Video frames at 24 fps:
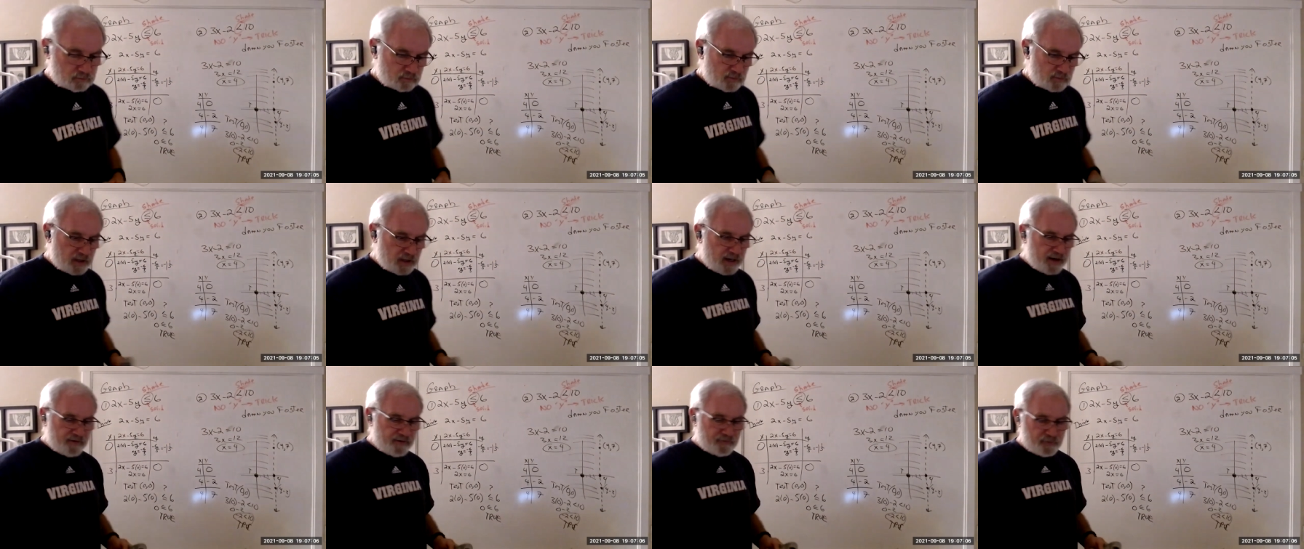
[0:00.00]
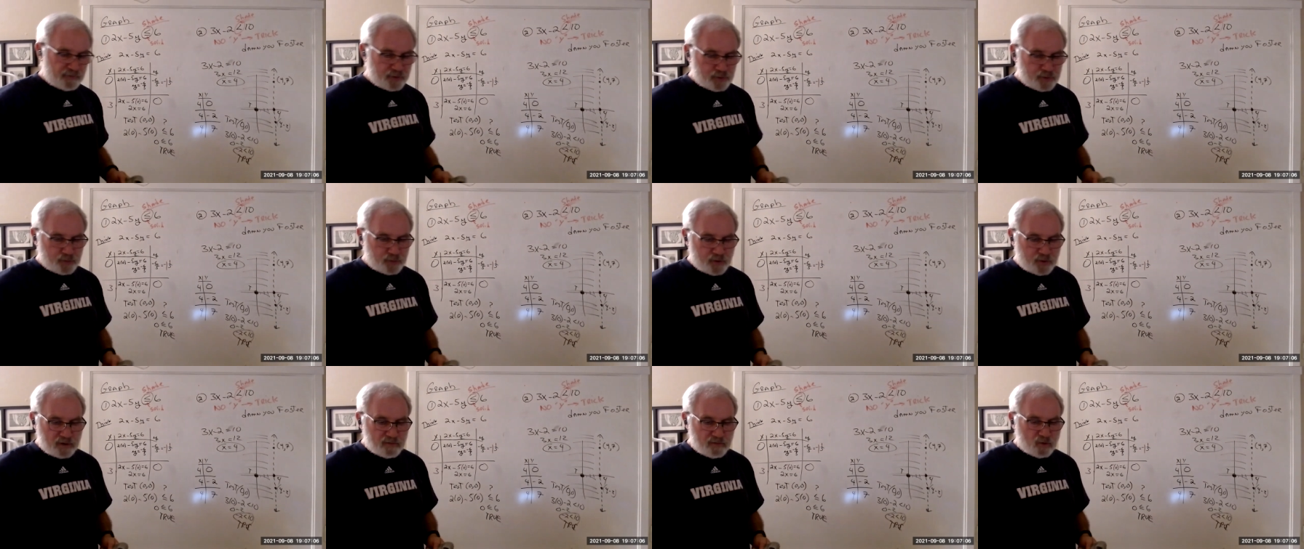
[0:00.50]
I have
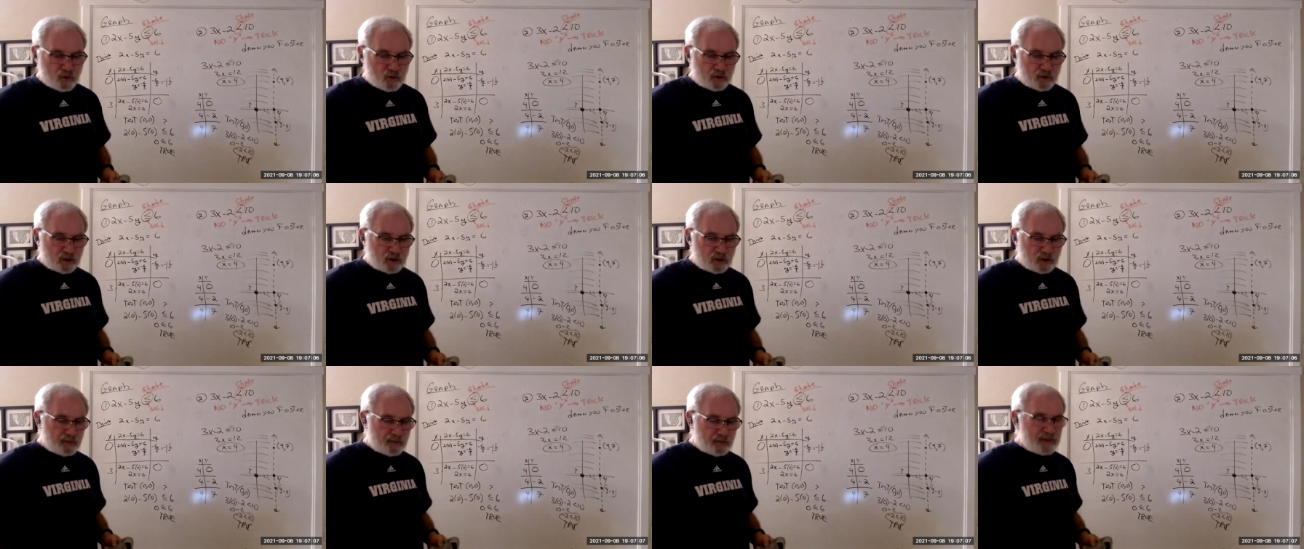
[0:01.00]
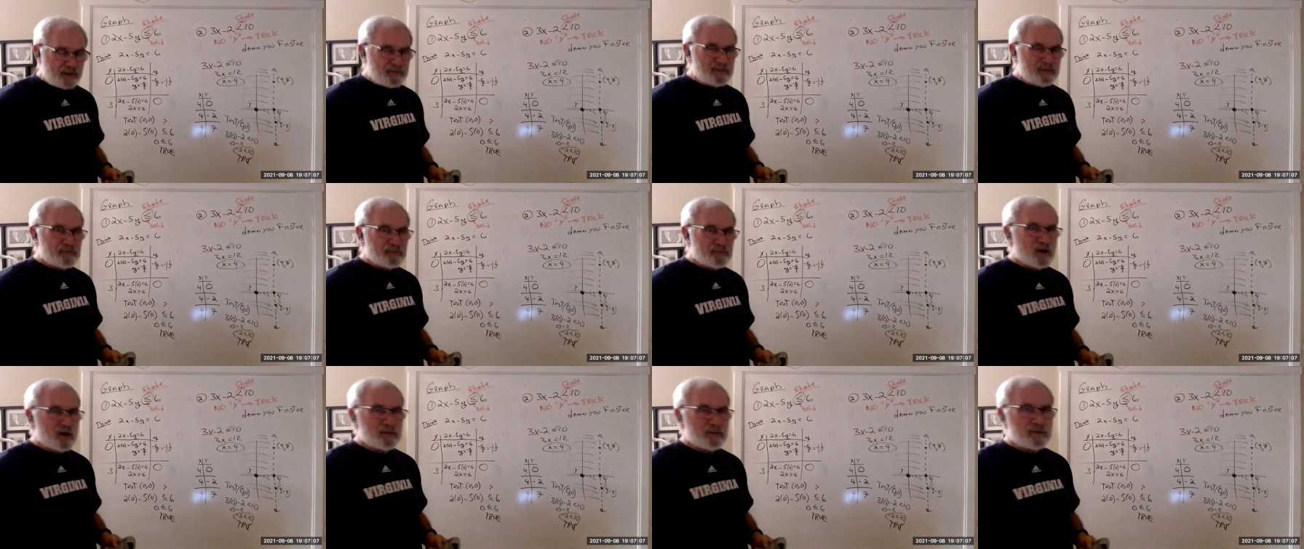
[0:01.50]
three more little baby
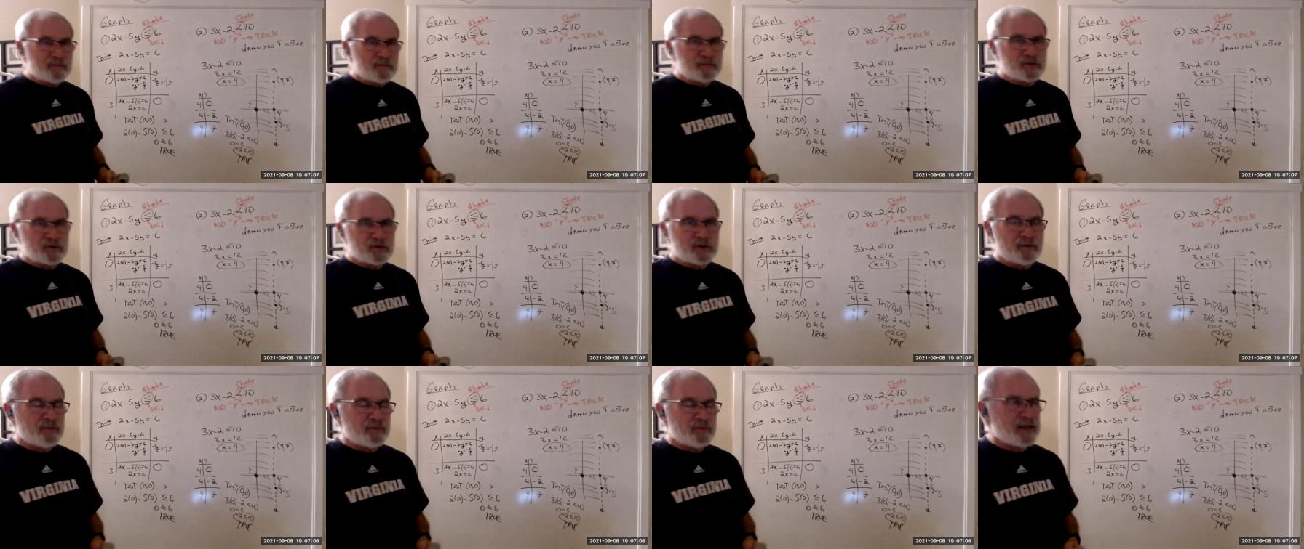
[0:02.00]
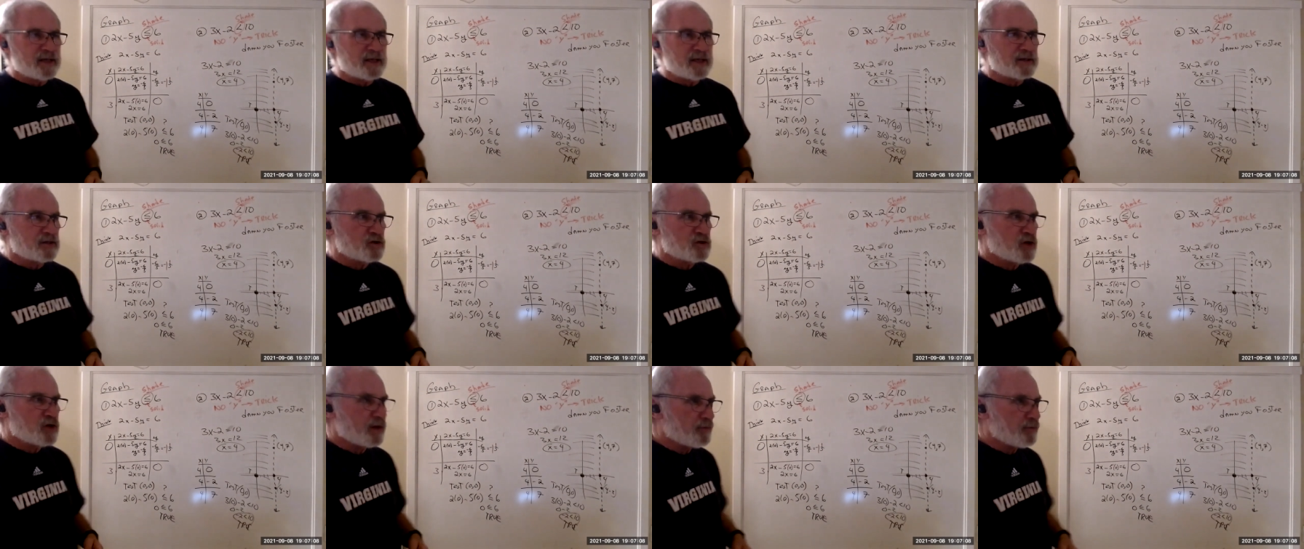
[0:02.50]
problems and then we get
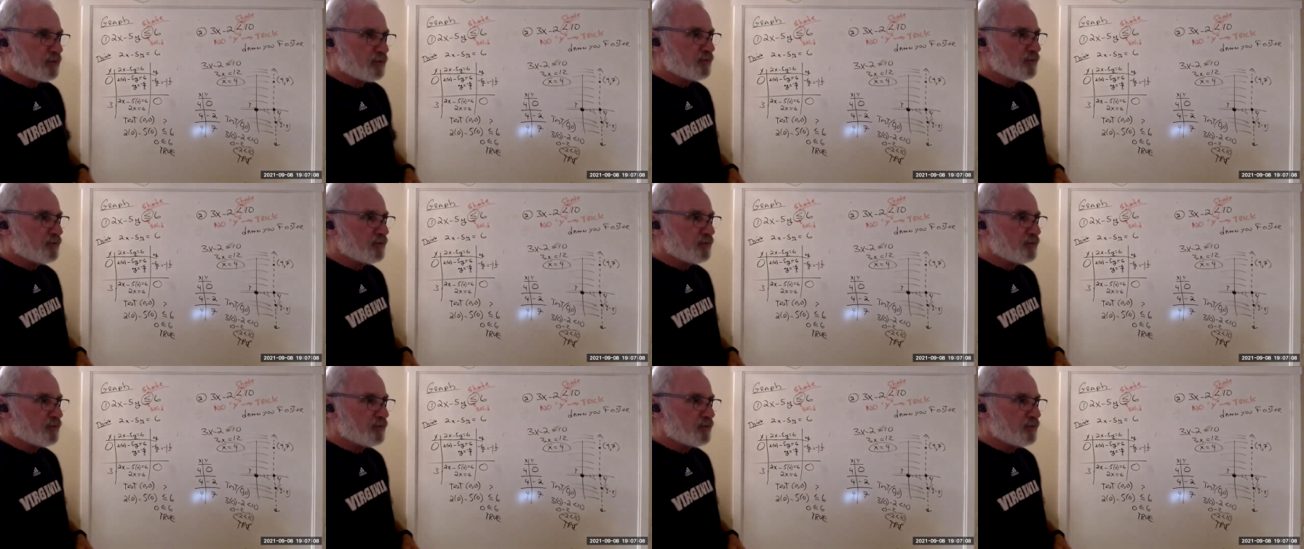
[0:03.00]
to chapter